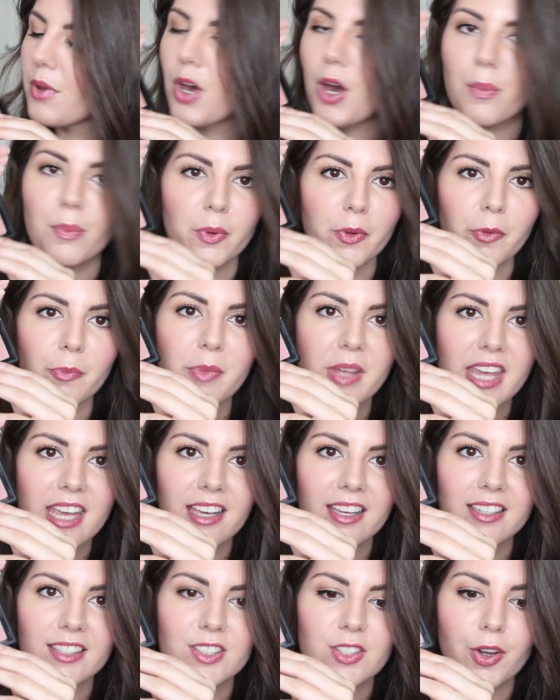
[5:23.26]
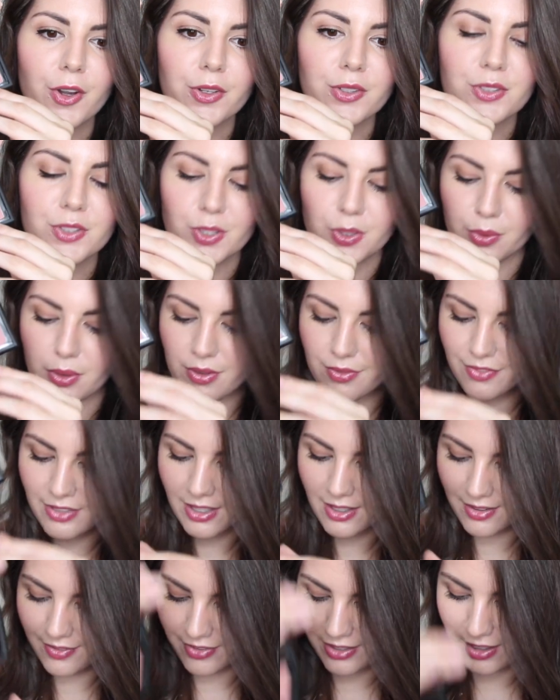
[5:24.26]
purple pink tone to it.
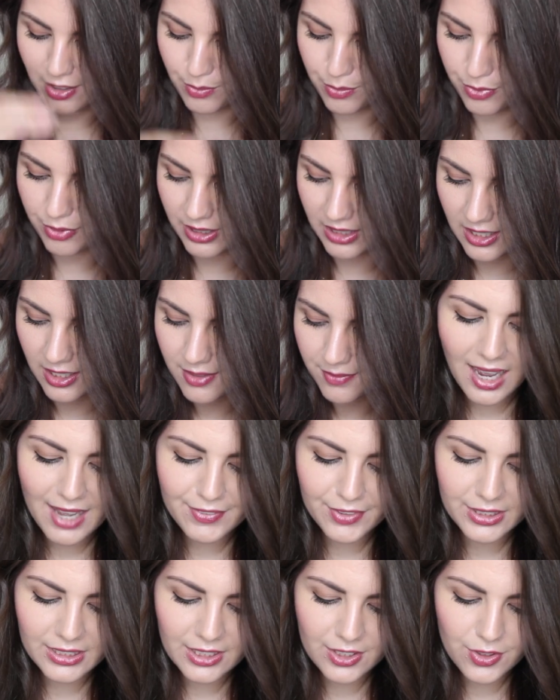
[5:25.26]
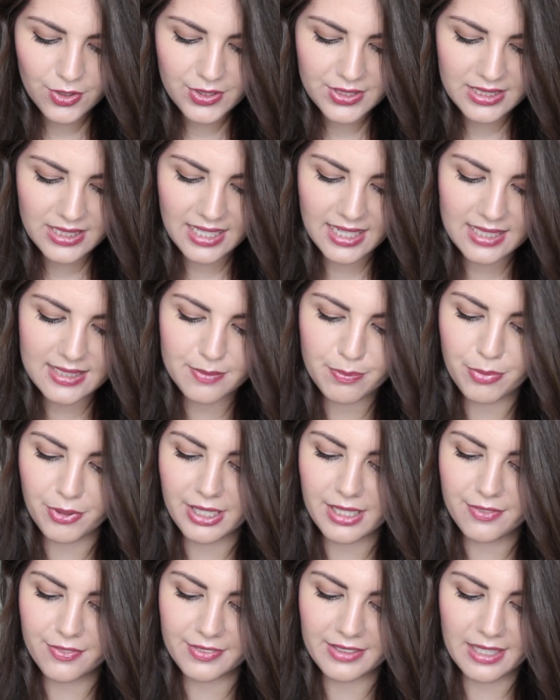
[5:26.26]
Very, very pretty. I've only used these
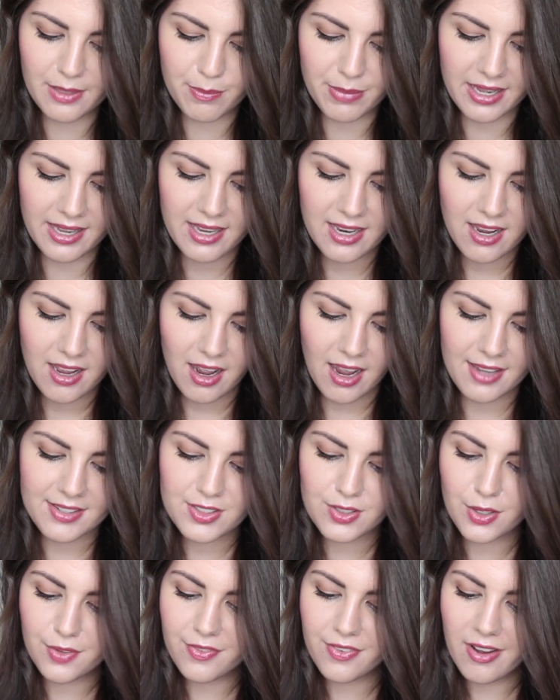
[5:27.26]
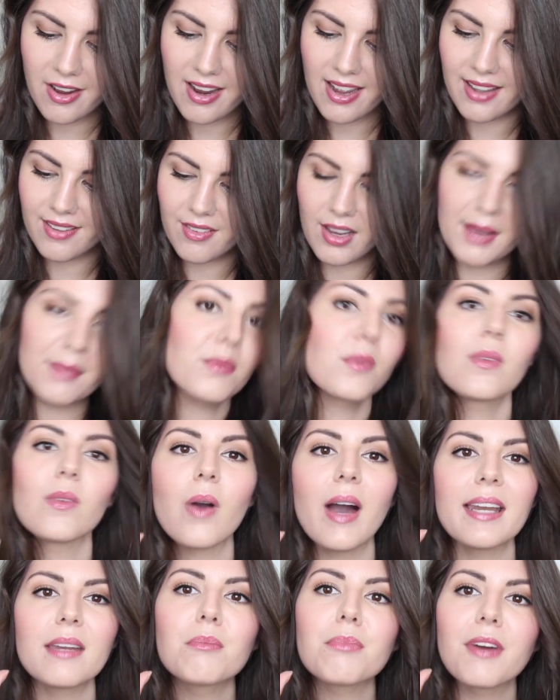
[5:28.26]
briefly, but so far I'm
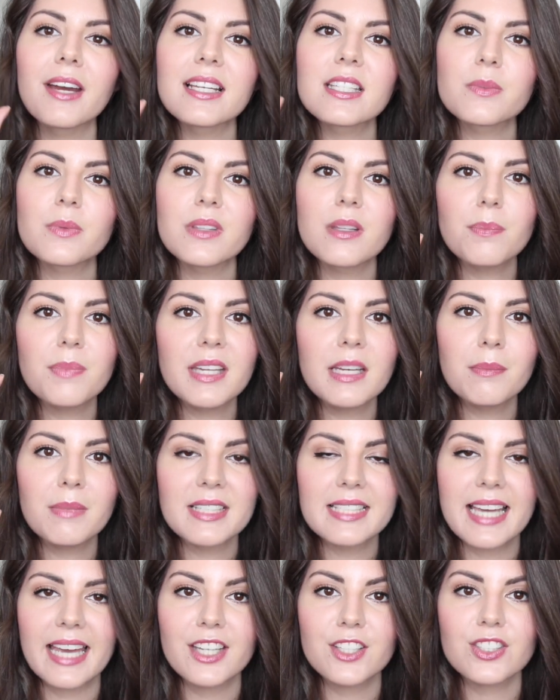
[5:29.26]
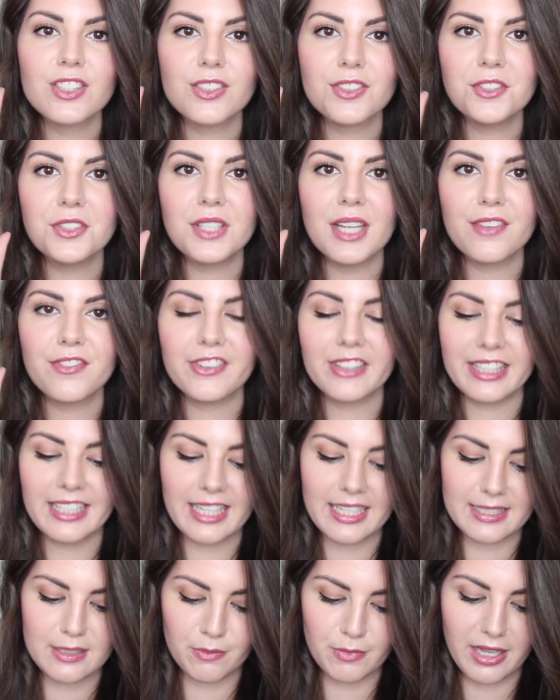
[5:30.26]
quite impressed with the pigmentation. You do definitely
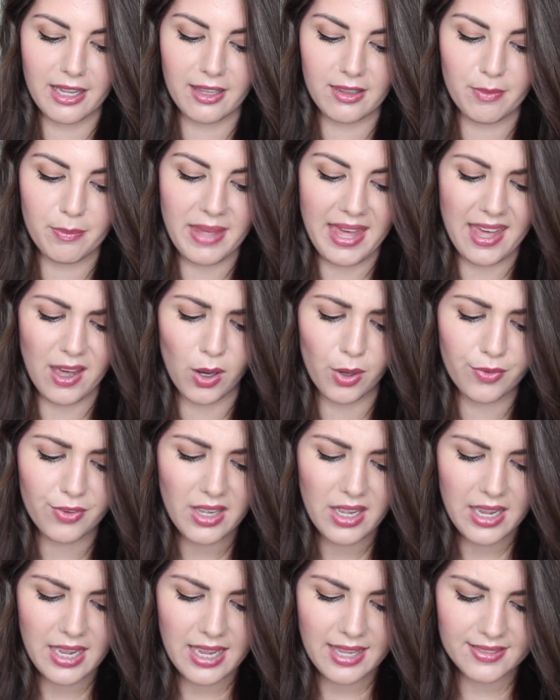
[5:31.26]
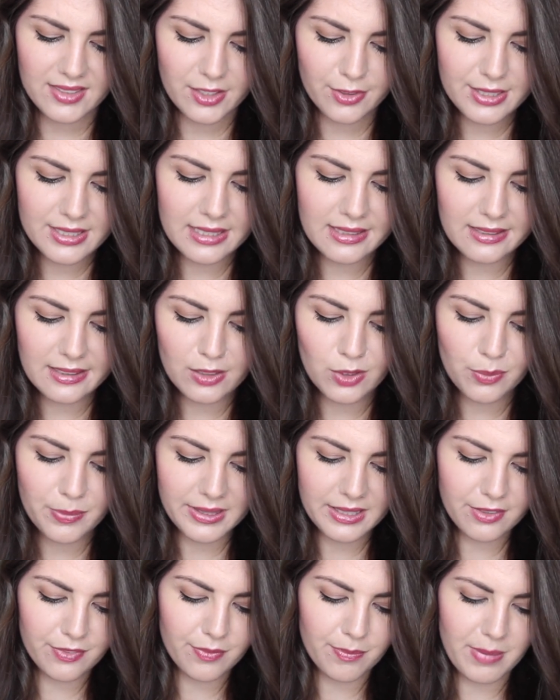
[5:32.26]
get some colour payoff. There is a little
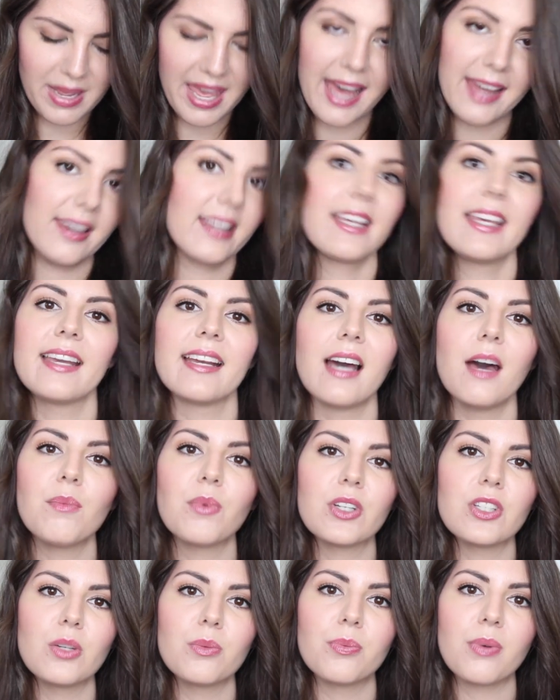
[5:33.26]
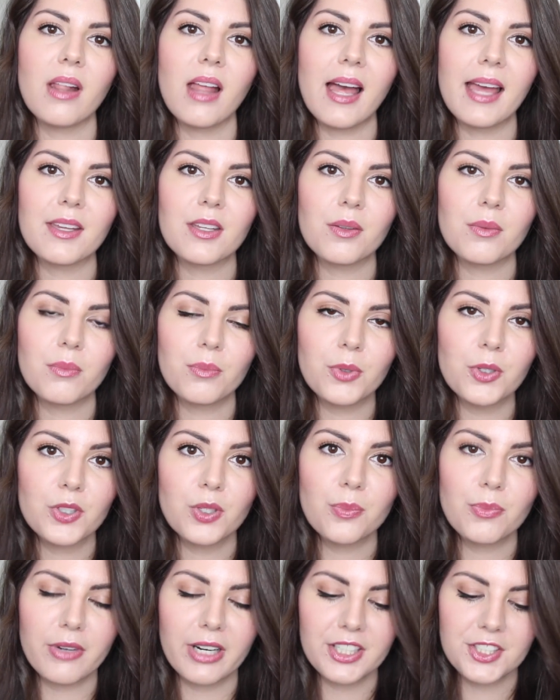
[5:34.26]
bit of powder kick up when you put
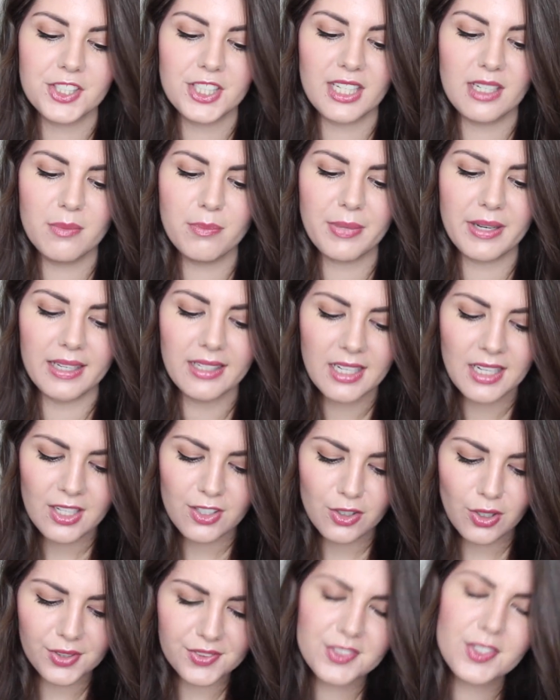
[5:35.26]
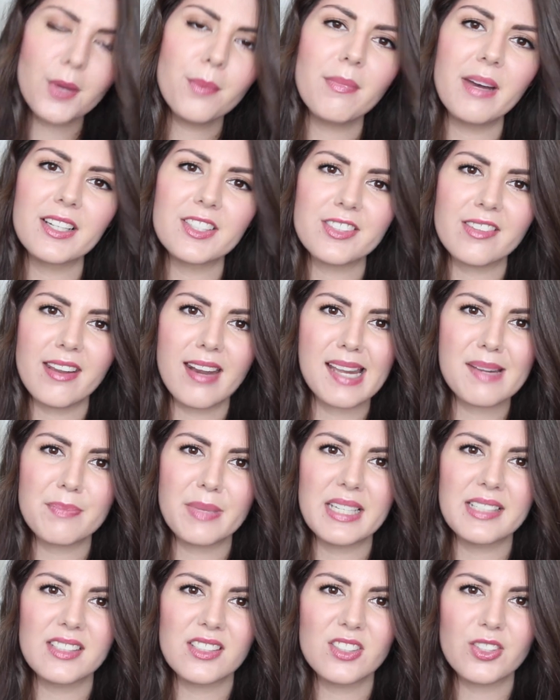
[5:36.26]
your brush in, but not so much that I'd
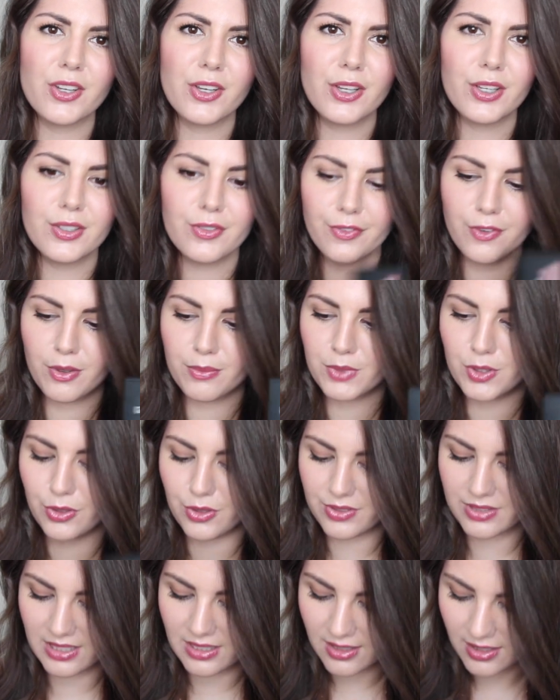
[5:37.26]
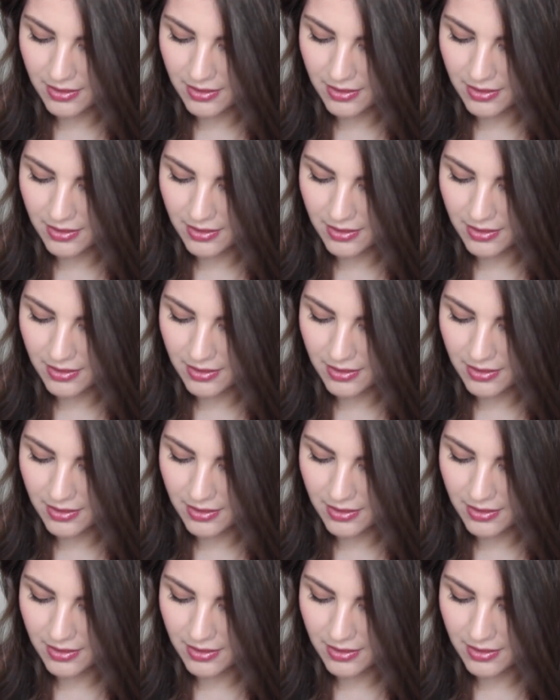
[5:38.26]
be deterred from using